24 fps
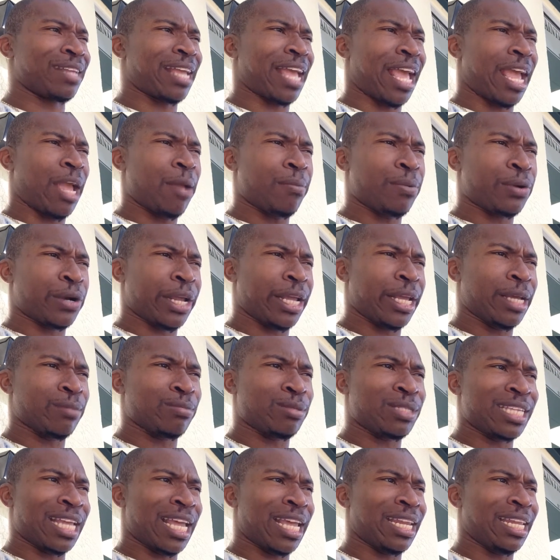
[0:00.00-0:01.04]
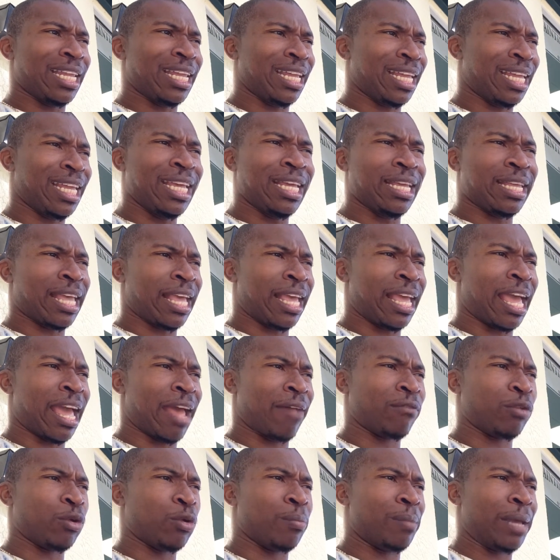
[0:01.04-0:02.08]
Abraham said he can't
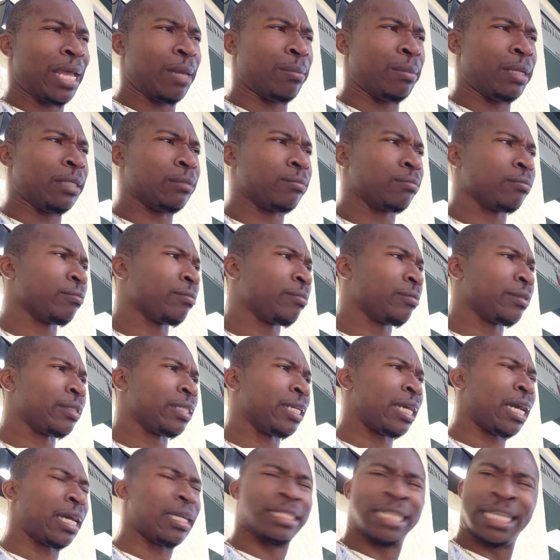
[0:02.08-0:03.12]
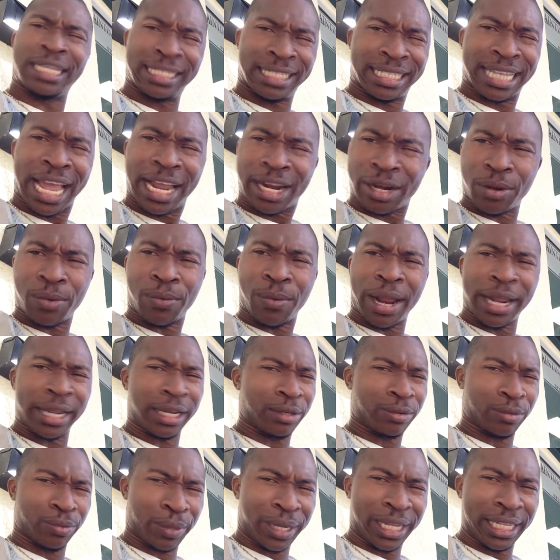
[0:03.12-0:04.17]
have no baby. Did
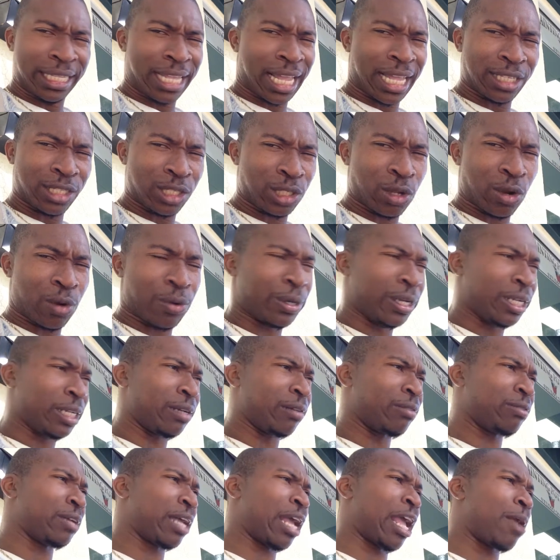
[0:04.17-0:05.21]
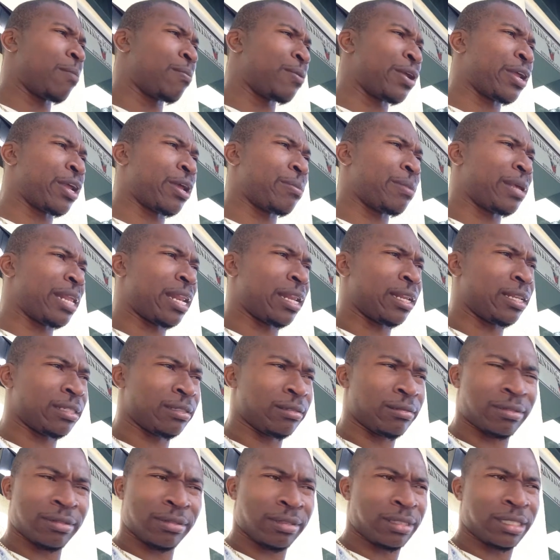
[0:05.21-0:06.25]
Zachariah read that story of Abraham and
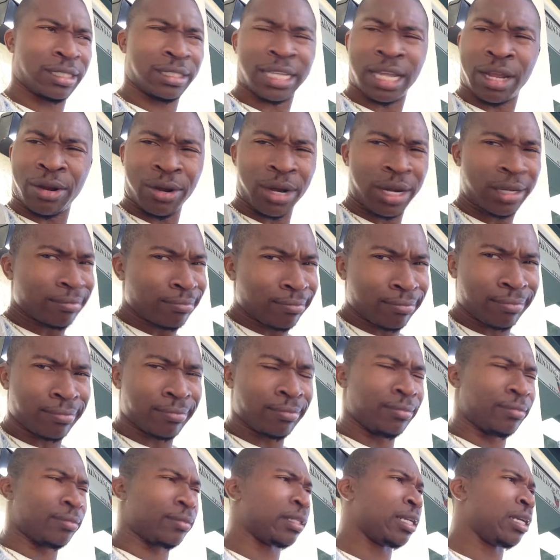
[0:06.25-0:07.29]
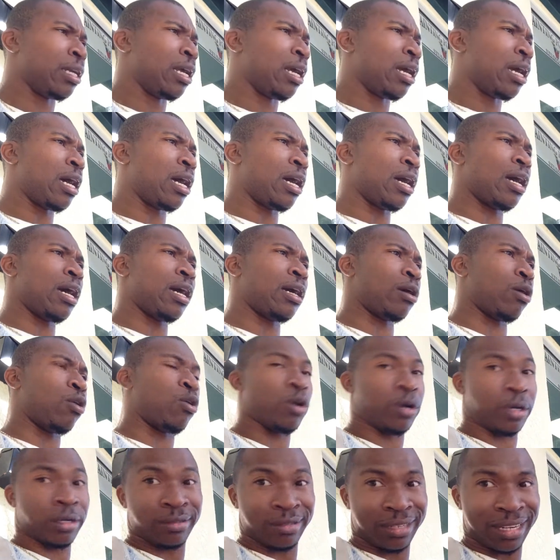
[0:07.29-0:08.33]
Sarah?
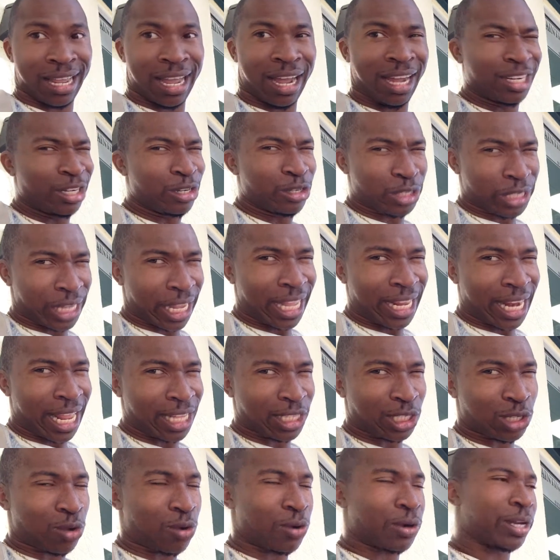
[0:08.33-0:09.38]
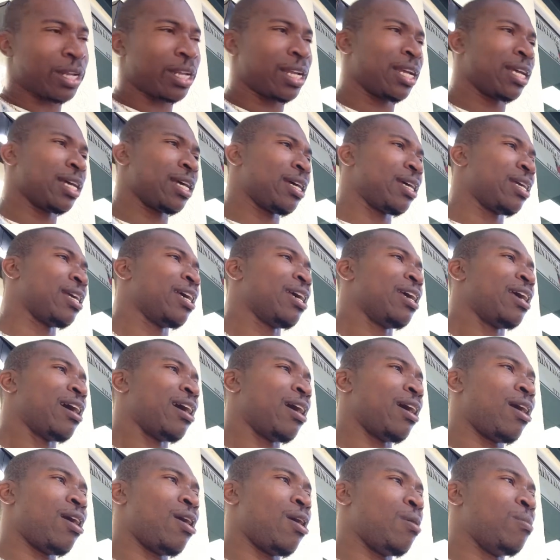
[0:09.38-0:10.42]
Or understand that story?
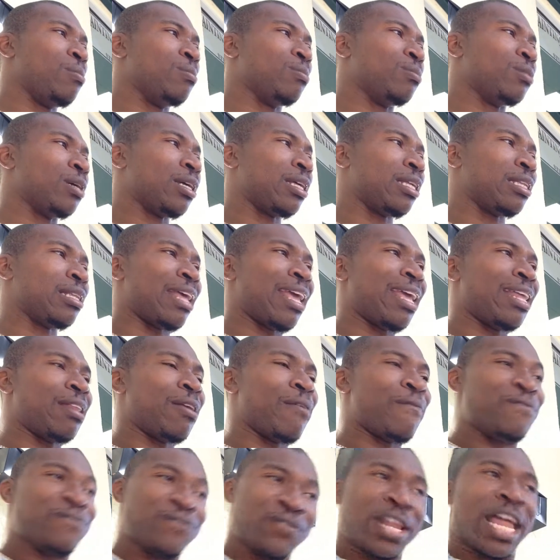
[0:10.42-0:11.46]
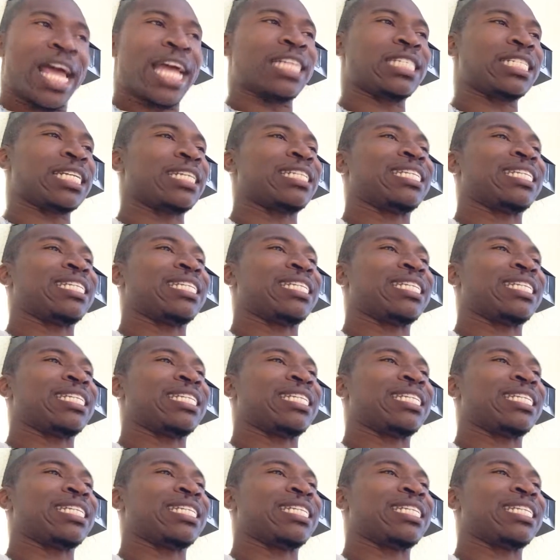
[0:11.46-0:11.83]
In the flesh,